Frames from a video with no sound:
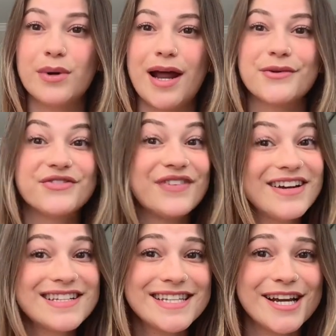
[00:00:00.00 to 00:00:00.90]
but I was
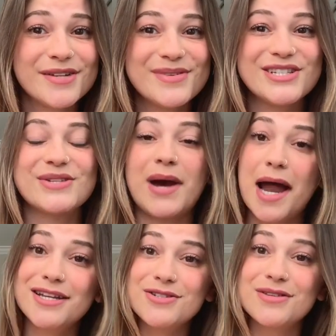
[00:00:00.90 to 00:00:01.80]
very scared because you
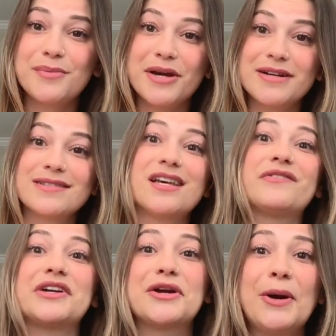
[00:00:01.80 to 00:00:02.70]
had to do that by
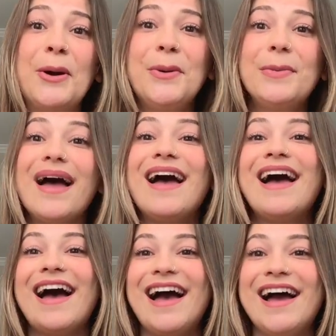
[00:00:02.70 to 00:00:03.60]
yourself at your home,
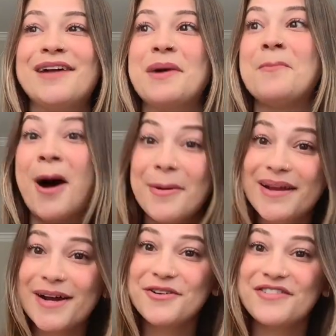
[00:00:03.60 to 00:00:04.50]
and my mom and
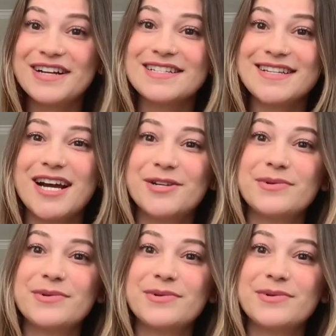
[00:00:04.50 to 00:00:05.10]
I were very scared.